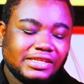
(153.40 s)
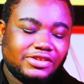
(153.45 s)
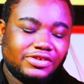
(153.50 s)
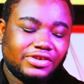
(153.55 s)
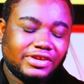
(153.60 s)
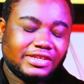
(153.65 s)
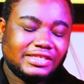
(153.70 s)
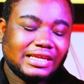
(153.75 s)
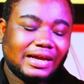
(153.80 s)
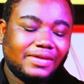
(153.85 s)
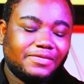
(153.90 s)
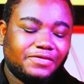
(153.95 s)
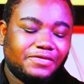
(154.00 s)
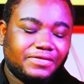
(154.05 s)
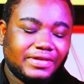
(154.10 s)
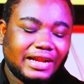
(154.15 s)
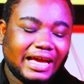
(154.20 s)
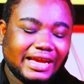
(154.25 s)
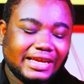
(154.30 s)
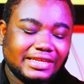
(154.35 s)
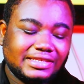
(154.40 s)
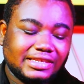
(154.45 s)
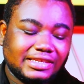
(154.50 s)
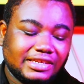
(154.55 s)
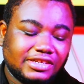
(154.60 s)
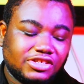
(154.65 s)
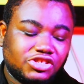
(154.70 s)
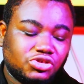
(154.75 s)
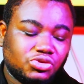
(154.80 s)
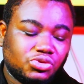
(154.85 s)
there are some flyers
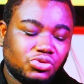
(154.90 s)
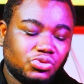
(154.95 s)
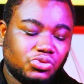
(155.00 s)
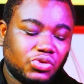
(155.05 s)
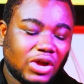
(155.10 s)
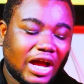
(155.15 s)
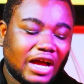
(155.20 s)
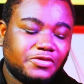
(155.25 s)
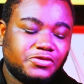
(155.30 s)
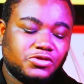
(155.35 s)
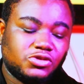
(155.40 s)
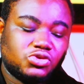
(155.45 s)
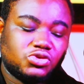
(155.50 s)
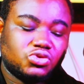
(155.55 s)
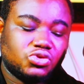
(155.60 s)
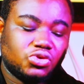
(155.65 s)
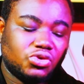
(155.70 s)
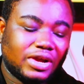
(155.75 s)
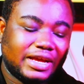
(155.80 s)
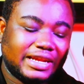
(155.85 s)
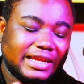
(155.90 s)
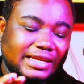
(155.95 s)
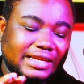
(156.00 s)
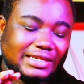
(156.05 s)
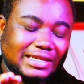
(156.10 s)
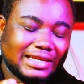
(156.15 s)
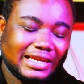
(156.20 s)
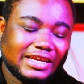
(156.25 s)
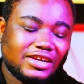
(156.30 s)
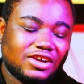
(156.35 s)
in it. You have to scroll and
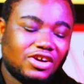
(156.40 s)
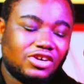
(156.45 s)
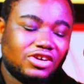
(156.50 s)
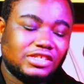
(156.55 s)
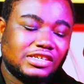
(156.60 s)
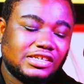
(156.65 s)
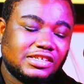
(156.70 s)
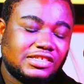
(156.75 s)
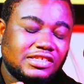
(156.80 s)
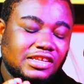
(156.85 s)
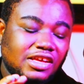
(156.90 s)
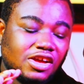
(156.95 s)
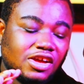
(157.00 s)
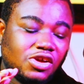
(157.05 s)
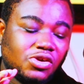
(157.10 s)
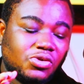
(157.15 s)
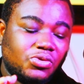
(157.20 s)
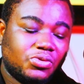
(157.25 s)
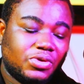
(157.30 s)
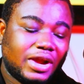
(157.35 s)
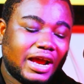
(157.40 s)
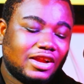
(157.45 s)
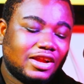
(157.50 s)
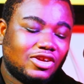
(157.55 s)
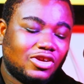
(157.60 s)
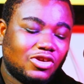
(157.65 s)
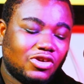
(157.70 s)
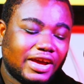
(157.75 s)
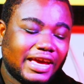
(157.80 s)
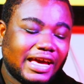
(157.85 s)
then click on this
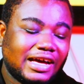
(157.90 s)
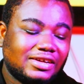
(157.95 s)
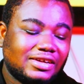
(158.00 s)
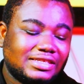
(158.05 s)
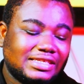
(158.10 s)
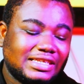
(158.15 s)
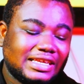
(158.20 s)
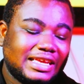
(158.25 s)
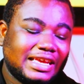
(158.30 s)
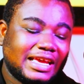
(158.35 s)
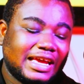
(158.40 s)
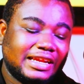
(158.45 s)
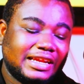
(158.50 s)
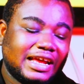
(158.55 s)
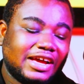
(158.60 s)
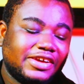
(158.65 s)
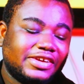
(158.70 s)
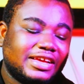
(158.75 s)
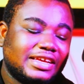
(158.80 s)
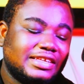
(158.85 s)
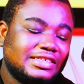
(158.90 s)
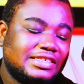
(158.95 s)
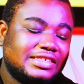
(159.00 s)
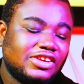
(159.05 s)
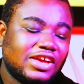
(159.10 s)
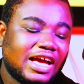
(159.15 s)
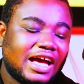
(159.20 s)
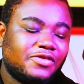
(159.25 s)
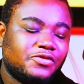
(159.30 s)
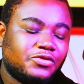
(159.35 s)
red loyalty here. Now you can
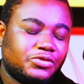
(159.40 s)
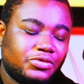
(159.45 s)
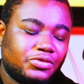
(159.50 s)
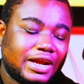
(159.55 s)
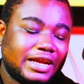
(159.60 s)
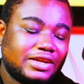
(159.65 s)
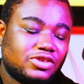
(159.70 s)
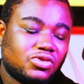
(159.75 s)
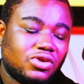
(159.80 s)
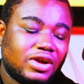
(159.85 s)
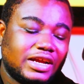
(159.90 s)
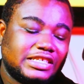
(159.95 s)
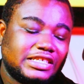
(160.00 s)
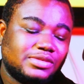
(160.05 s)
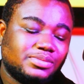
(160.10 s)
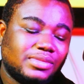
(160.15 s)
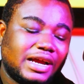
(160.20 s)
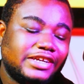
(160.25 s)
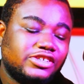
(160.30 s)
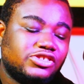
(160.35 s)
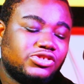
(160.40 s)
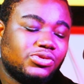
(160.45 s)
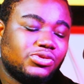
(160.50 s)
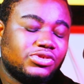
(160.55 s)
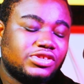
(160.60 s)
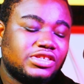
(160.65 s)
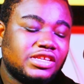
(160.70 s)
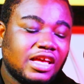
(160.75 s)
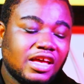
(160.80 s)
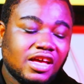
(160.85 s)
see you have red coins. Mine
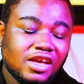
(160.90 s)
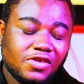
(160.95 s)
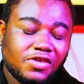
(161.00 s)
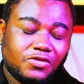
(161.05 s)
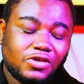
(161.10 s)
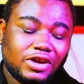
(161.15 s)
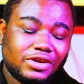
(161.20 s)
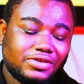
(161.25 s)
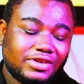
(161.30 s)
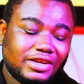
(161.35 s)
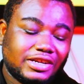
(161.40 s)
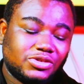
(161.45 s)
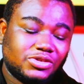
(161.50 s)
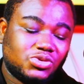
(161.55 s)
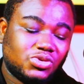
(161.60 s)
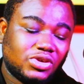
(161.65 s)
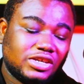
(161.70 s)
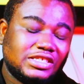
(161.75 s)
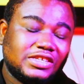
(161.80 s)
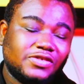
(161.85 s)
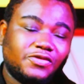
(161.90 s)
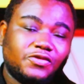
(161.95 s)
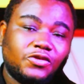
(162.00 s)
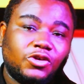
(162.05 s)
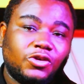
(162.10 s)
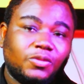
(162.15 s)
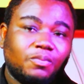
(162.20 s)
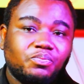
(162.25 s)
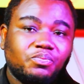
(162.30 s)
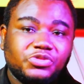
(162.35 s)
shows
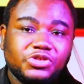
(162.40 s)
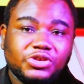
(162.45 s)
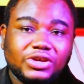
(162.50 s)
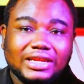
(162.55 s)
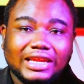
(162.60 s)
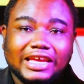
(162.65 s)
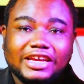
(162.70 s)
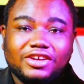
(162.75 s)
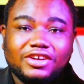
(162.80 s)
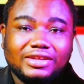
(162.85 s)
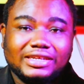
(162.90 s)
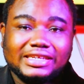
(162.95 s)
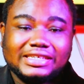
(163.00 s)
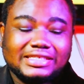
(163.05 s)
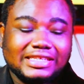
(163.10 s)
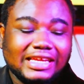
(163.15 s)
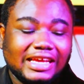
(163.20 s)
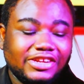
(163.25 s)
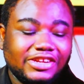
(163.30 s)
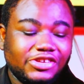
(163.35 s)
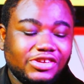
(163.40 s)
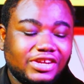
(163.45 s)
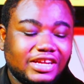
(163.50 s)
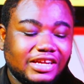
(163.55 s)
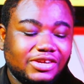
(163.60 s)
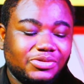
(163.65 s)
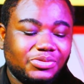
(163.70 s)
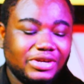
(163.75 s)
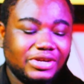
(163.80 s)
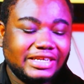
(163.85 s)
424. You click on it and you
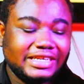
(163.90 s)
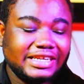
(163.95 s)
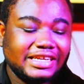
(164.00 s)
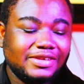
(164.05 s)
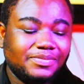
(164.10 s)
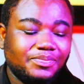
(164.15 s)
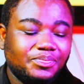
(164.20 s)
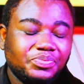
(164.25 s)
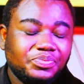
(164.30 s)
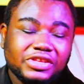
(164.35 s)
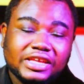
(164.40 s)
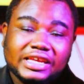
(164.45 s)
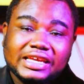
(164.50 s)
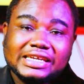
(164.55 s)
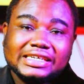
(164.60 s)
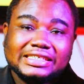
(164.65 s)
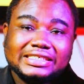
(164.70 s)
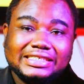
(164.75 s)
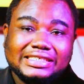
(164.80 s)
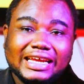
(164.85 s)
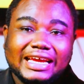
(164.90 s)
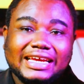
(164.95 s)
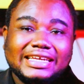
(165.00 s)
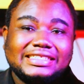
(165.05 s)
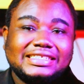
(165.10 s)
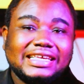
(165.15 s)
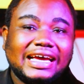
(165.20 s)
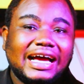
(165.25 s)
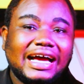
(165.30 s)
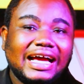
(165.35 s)
can redeem
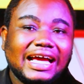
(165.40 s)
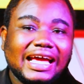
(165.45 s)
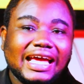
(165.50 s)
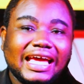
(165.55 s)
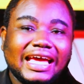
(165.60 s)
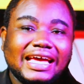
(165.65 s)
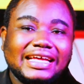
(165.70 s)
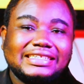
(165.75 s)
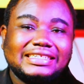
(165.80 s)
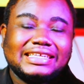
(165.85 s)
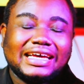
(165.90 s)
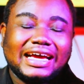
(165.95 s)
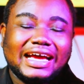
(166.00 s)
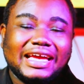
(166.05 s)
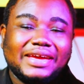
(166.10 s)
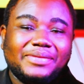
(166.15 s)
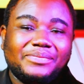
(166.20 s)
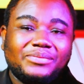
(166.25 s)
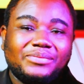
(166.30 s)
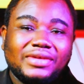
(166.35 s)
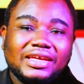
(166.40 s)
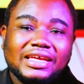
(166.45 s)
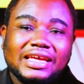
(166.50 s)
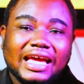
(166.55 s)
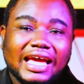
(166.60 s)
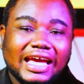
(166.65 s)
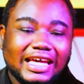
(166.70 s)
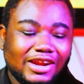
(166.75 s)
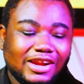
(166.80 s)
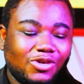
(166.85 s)
data, airtime,
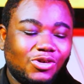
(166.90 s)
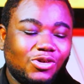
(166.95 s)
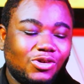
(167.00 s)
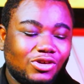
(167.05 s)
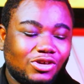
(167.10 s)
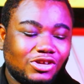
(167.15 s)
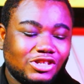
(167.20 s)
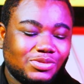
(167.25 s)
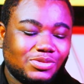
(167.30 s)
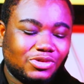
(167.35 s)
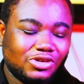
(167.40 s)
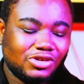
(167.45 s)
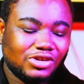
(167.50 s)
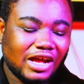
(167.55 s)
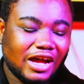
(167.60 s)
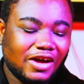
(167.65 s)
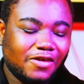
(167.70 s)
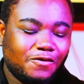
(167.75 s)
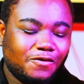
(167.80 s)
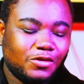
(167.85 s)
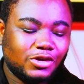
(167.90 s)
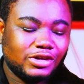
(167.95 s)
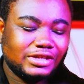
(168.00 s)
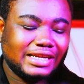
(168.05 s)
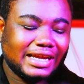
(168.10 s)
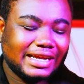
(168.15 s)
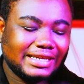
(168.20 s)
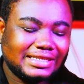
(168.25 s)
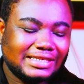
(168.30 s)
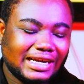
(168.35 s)
and a whole lot more. Now for
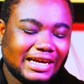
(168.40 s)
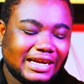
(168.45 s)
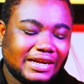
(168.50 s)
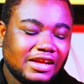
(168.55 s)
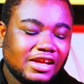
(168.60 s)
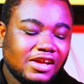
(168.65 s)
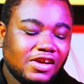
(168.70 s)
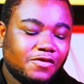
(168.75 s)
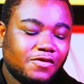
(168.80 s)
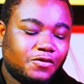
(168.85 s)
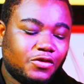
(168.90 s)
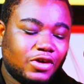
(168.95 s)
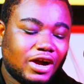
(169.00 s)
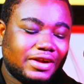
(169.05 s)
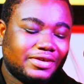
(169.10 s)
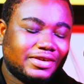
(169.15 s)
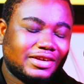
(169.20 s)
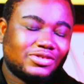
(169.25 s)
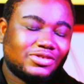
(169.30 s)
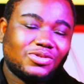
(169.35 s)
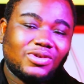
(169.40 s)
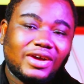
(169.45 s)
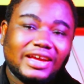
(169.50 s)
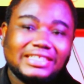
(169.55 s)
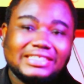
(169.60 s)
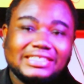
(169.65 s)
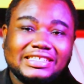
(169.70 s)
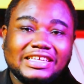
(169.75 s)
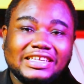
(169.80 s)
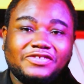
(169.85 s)
data, 400
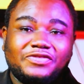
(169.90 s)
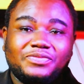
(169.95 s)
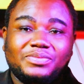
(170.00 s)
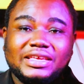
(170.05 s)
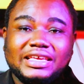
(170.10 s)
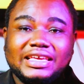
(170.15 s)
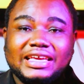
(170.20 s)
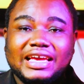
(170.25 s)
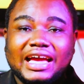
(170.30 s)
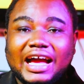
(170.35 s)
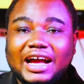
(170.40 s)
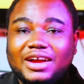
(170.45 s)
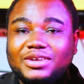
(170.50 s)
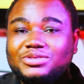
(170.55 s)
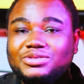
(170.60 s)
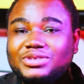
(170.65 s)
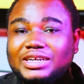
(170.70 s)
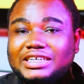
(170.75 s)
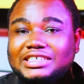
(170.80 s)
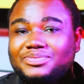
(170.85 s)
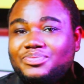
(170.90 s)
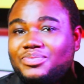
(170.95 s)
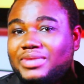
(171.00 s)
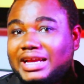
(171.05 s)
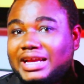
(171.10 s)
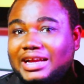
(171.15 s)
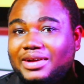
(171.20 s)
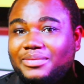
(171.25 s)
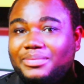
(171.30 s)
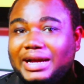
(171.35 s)
coins gives me 100
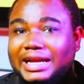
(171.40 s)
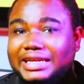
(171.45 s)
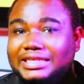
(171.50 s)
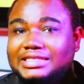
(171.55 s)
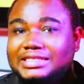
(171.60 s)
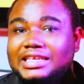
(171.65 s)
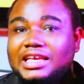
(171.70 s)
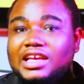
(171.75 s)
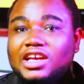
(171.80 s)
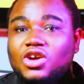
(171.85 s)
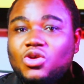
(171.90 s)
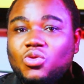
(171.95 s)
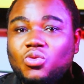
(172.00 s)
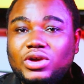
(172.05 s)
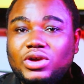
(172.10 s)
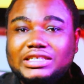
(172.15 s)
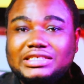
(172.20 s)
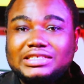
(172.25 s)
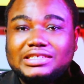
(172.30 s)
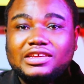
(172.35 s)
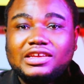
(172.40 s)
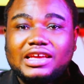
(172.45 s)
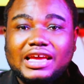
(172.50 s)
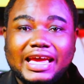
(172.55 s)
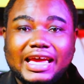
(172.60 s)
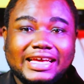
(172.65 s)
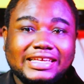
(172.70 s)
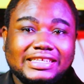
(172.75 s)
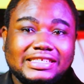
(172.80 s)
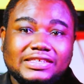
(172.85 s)
megabytes, which
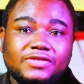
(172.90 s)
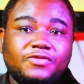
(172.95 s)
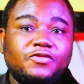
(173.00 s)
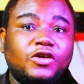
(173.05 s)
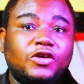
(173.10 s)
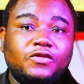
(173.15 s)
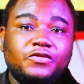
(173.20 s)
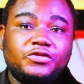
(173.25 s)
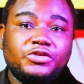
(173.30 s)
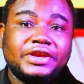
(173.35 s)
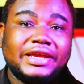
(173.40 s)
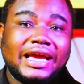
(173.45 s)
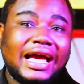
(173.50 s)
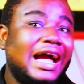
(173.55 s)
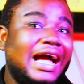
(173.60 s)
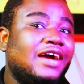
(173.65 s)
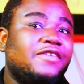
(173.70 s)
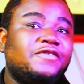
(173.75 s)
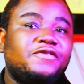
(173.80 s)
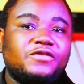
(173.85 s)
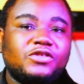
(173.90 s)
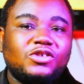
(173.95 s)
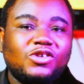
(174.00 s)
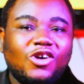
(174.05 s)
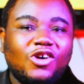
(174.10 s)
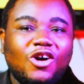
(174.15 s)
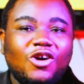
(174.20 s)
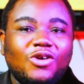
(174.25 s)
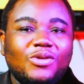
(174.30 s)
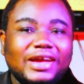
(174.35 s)
is for free. I've
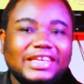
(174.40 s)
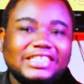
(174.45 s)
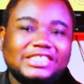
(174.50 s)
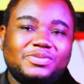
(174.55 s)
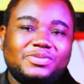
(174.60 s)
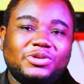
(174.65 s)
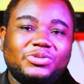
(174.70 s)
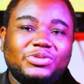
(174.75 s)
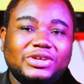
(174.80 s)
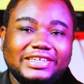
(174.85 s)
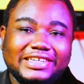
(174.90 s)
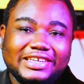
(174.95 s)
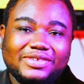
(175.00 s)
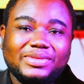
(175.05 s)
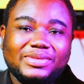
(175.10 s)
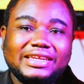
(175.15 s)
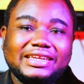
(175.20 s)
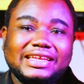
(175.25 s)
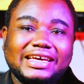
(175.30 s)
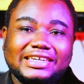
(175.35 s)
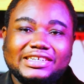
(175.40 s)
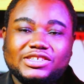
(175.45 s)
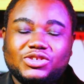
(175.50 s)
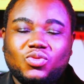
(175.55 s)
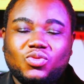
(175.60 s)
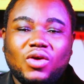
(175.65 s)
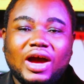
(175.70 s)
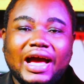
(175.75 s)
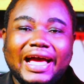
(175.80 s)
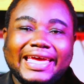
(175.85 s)
always been redeeming. That
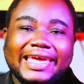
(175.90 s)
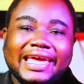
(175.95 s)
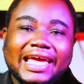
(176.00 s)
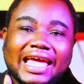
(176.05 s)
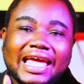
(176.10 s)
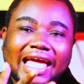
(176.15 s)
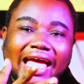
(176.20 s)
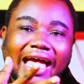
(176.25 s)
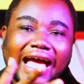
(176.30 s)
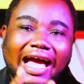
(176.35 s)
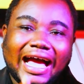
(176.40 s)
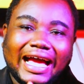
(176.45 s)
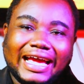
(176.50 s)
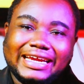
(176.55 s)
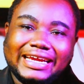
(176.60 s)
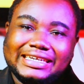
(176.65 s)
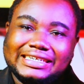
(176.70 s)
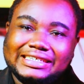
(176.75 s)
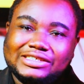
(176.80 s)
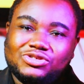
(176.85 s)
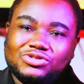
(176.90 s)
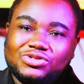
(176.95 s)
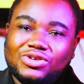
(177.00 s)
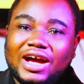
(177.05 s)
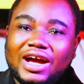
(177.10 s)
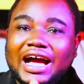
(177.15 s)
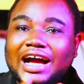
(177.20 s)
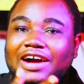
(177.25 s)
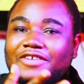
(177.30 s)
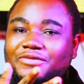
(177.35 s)
is why I do
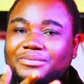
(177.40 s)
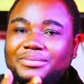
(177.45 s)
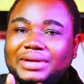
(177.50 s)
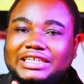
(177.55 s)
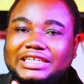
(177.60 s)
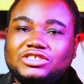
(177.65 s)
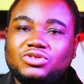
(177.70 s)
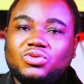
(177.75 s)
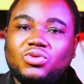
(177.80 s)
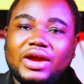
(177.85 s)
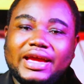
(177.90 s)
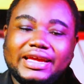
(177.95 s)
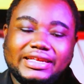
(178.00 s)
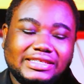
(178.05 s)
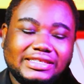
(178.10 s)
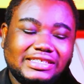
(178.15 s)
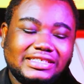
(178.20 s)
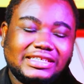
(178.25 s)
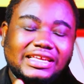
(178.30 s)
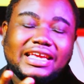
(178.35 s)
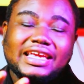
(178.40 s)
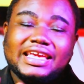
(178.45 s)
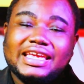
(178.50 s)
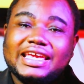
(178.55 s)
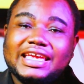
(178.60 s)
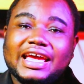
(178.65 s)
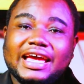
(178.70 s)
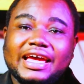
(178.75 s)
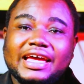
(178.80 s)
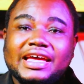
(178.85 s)
not have much coins
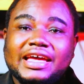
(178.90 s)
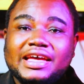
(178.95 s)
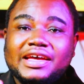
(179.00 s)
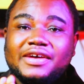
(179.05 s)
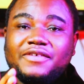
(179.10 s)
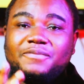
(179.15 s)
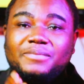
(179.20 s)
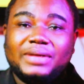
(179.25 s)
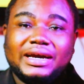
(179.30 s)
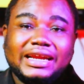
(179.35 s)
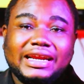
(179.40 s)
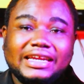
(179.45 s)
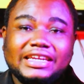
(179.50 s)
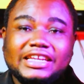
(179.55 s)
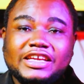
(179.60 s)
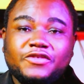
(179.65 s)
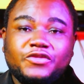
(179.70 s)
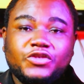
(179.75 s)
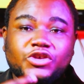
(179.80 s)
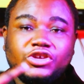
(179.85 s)
here. But then if